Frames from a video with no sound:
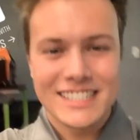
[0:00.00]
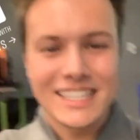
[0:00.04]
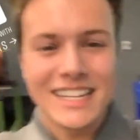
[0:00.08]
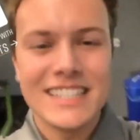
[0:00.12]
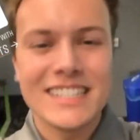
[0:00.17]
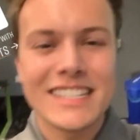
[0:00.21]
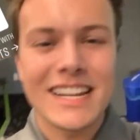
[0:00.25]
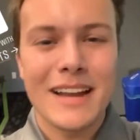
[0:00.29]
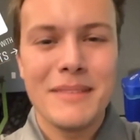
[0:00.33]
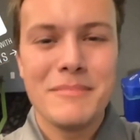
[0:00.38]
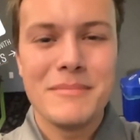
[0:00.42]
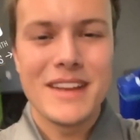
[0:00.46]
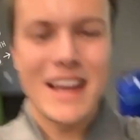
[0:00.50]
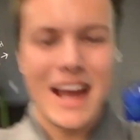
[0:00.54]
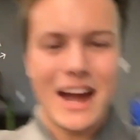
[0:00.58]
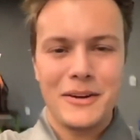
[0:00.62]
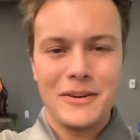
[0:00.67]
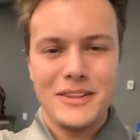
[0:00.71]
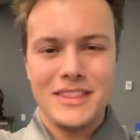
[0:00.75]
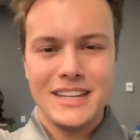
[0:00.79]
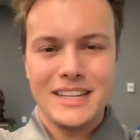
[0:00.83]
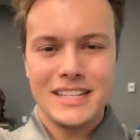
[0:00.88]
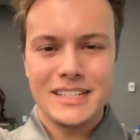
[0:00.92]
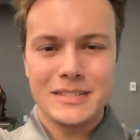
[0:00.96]
Since I'm
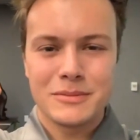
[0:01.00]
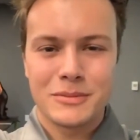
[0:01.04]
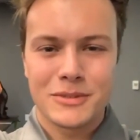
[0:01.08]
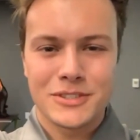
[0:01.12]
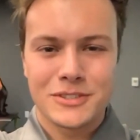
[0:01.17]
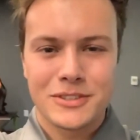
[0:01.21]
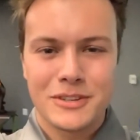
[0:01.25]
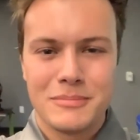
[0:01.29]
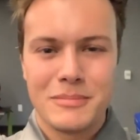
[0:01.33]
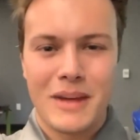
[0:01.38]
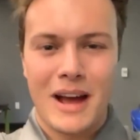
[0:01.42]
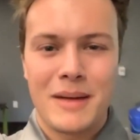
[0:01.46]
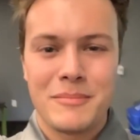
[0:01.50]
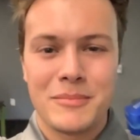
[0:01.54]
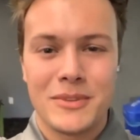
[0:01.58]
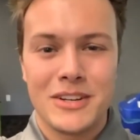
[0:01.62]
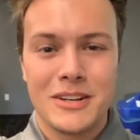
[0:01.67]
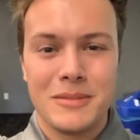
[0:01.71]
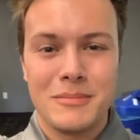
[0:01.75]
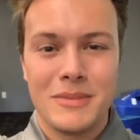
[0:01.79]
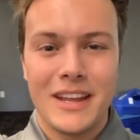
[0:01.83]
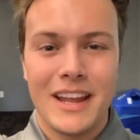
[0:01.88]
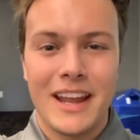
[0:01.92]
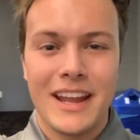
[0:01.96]
now in the esports room, I'm going
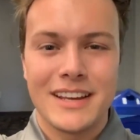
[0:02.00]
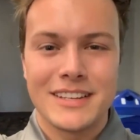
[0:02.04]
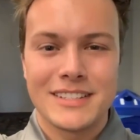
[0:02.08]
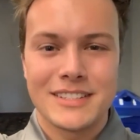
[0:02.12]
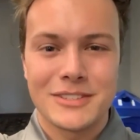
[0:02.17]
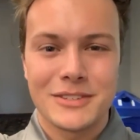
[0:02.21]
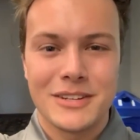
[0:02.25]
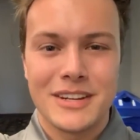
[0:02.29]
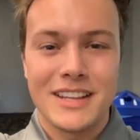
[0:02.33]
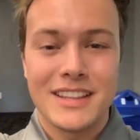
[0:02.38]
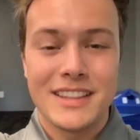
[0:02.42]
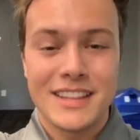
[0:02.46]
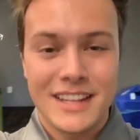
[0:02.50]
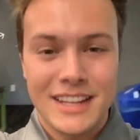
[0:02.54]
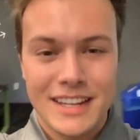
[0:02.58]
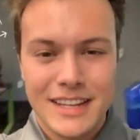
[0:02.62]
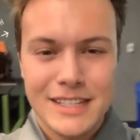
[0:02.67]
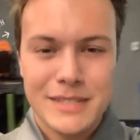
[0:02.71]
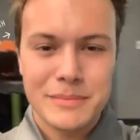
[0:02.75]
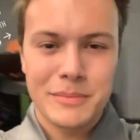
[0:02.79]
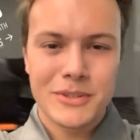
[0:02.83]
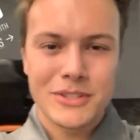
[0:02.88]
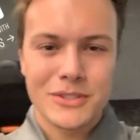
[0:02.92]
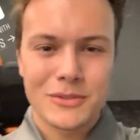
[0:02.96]
to be answering the
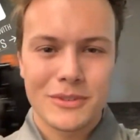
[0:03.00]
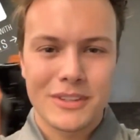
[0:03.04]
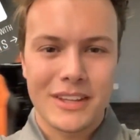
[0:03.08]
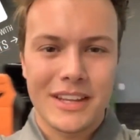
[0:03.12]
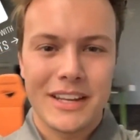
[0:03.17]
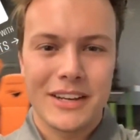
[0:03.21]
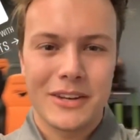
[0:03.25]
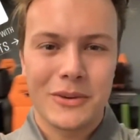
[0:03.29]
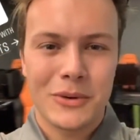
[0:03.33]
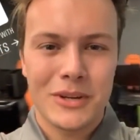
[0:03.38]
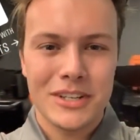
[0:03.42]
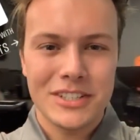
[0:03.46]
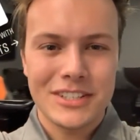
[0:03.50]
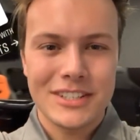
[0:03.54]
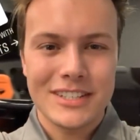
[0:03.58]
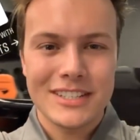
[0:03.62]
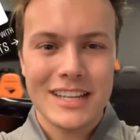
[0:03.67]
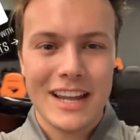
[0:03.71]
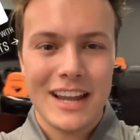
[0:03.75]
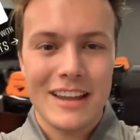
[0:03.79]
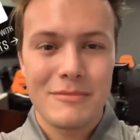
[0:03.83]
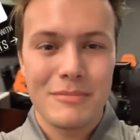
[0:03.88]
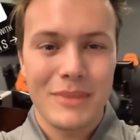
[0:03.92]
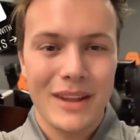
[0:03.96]
esports related questions
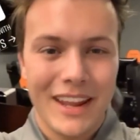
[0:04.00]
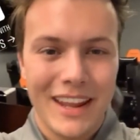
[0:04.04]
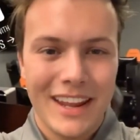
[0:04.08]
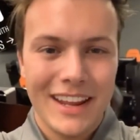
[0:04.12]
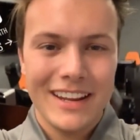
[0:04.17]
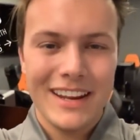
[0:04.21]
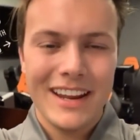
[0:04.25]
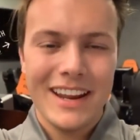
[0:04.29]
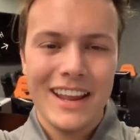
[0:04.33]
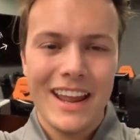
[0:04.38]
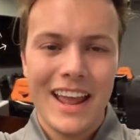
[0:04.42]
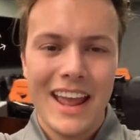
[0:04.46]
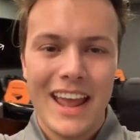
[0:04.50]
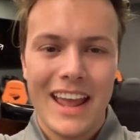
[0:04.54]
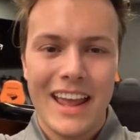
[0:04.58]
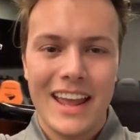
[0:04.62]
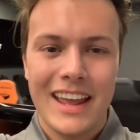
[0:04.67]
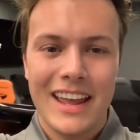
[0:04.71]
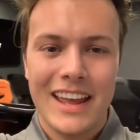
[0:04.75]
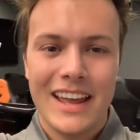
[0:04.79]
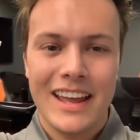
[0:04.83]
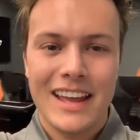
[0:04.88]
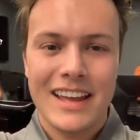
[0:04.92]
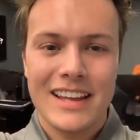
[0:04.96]
I've been getting.
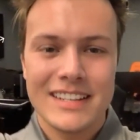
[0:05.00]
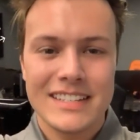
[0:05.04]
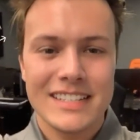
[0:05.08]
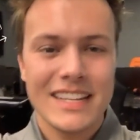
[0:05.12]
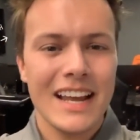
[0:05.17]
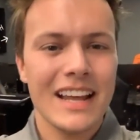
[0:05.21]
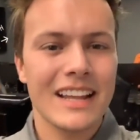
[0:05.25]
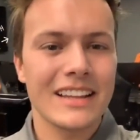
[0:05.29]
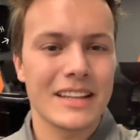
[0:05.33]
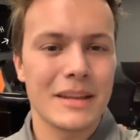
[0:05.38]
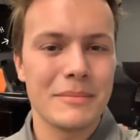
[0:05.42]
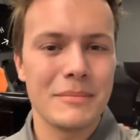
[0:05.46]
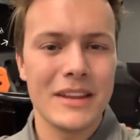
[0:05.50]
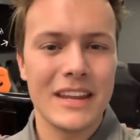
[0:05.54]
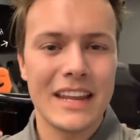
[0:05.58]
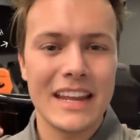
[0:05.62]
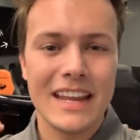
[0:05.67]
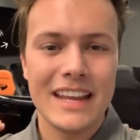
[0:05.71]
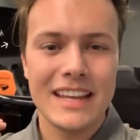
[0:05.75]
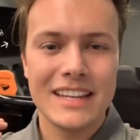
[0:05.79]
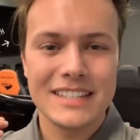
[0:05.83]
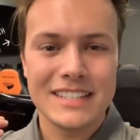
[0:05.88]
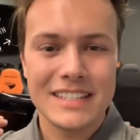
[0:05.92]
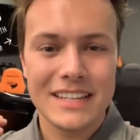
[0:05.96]
And yeah, let me
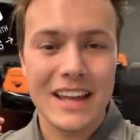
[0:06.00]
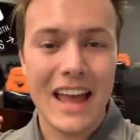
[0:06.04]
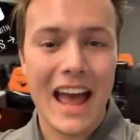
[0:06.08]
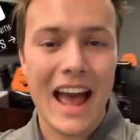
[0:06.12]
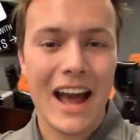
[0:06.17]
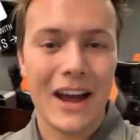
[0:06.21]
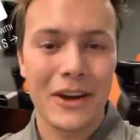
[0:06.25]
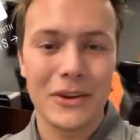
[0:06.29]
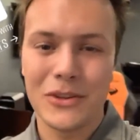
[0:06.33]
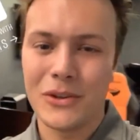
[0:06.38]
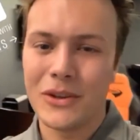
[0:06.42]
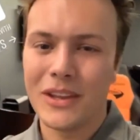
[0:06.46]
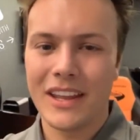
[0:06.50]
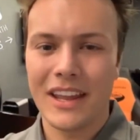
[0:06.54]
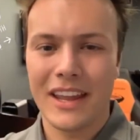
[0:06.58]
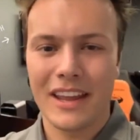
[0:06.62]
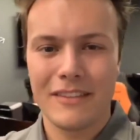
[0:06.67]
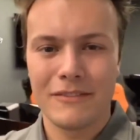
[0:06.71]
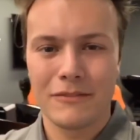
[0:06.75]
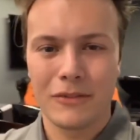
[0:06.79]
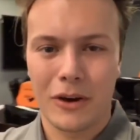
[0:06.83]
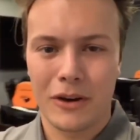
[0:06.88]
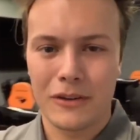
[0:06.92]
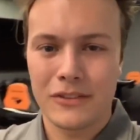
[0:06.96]
get into how you can get
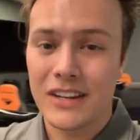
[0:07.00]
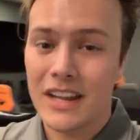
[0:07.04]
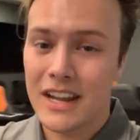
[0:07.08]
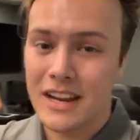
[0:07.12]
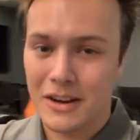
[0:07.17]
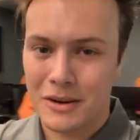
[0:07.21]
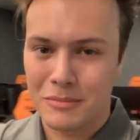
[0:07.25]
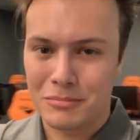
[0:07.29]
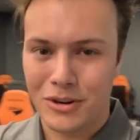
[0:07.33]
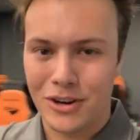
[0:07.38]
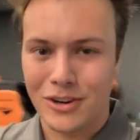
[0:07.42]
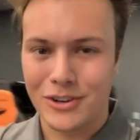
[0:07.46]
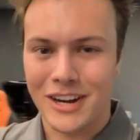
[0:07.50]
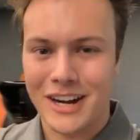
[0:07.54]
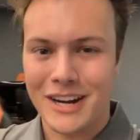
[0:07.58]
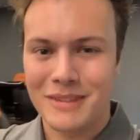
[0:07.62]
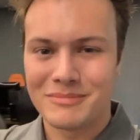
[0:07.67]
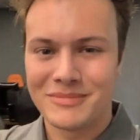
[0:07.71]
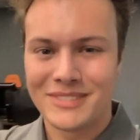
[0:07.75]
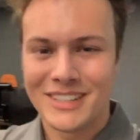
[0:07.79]
involved in our program.